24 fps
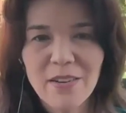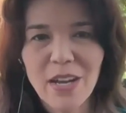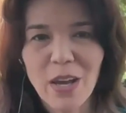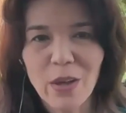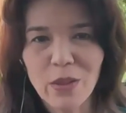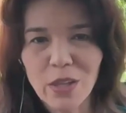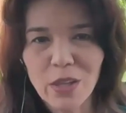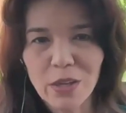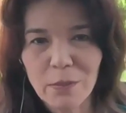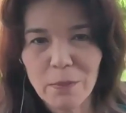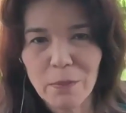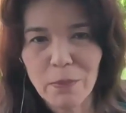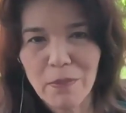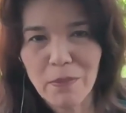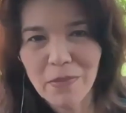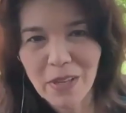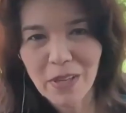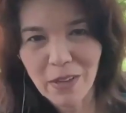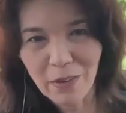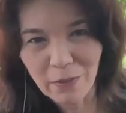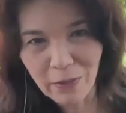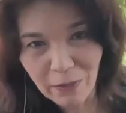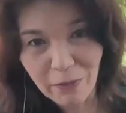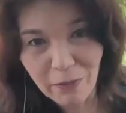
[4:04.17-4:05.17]
Now,
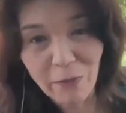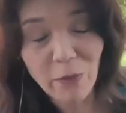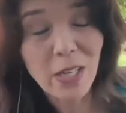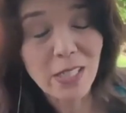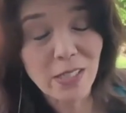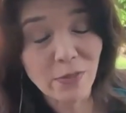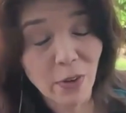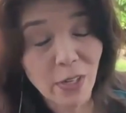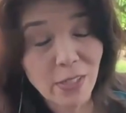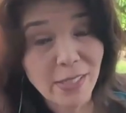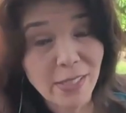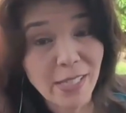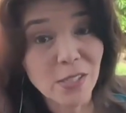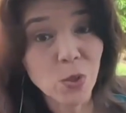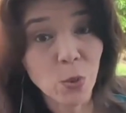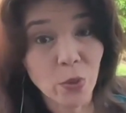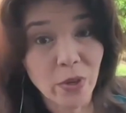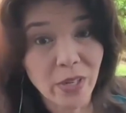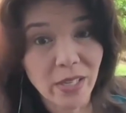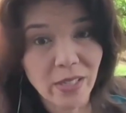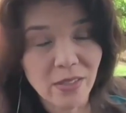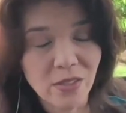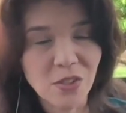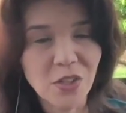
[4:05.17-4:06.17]
as far as
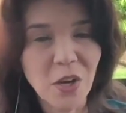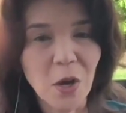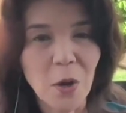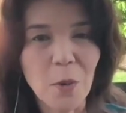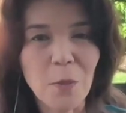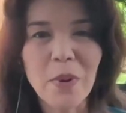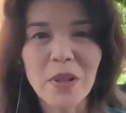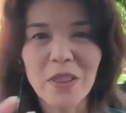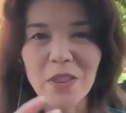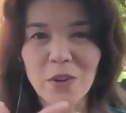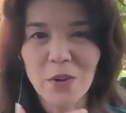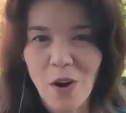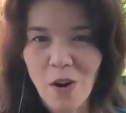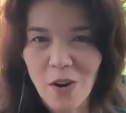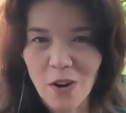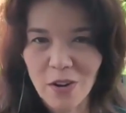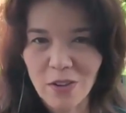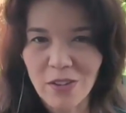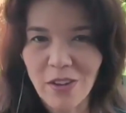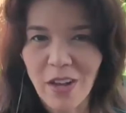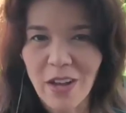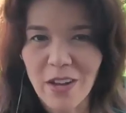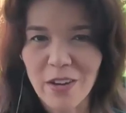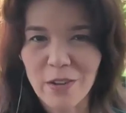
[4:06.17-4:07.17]
historians know, but there
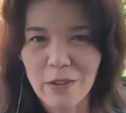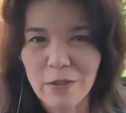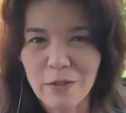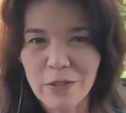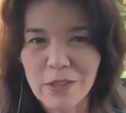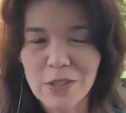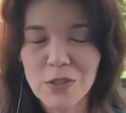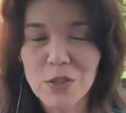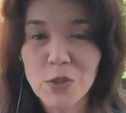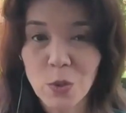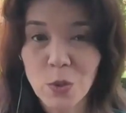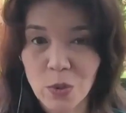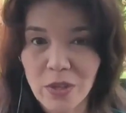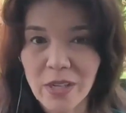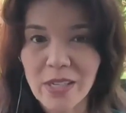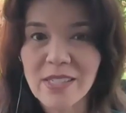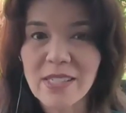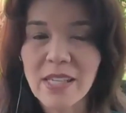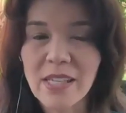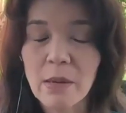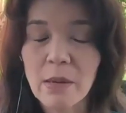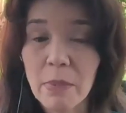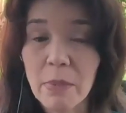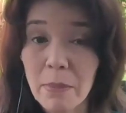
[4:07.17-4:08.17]
are a lot of
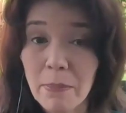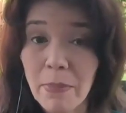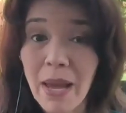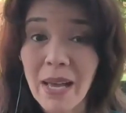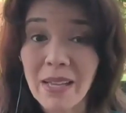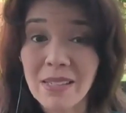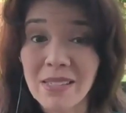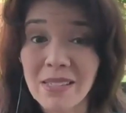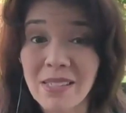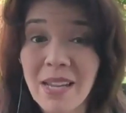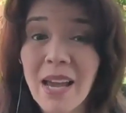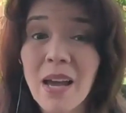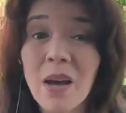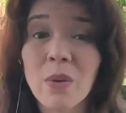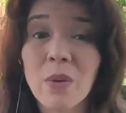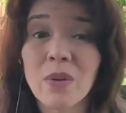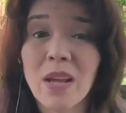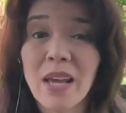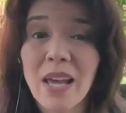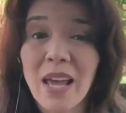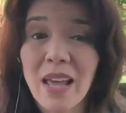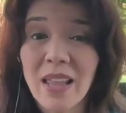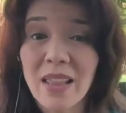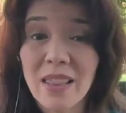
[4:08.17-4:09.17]
stories that have been passed
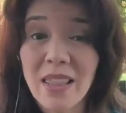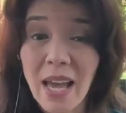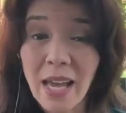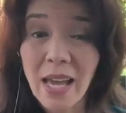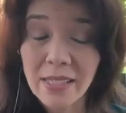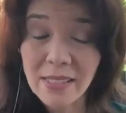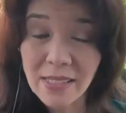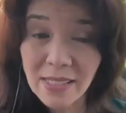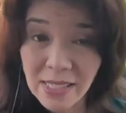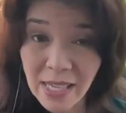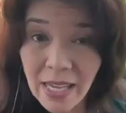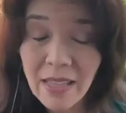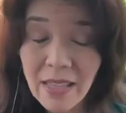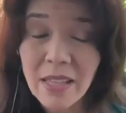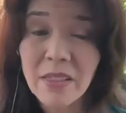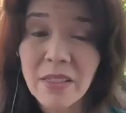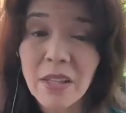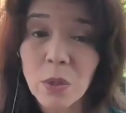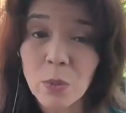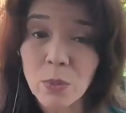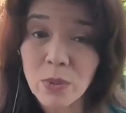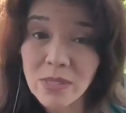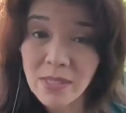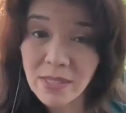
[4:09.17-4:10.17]
down that say that
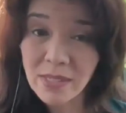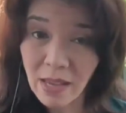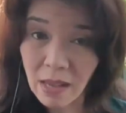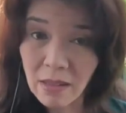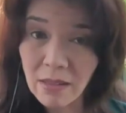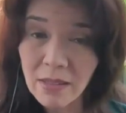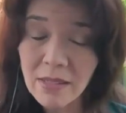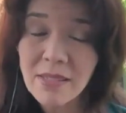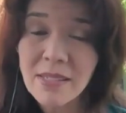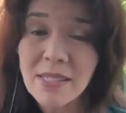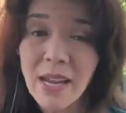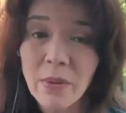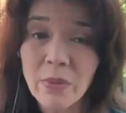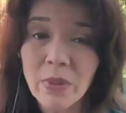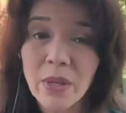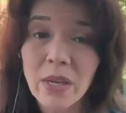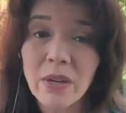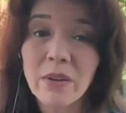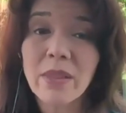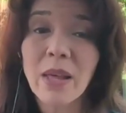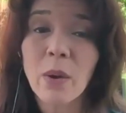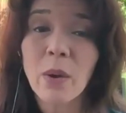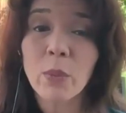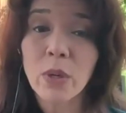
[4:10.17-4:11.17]
there were cells down
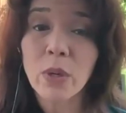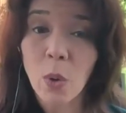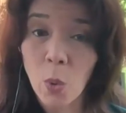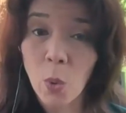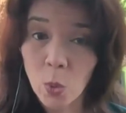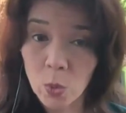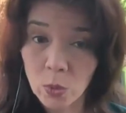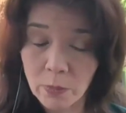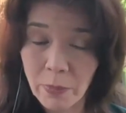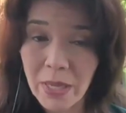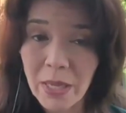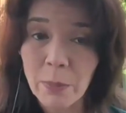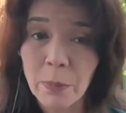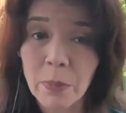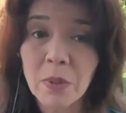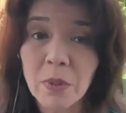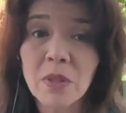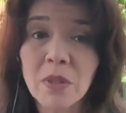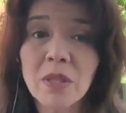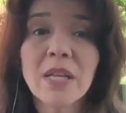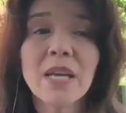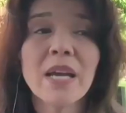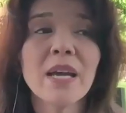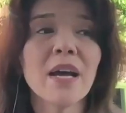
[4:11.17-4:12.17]
there that would hold
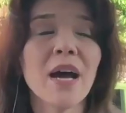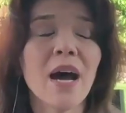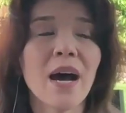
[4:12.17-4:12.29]
people.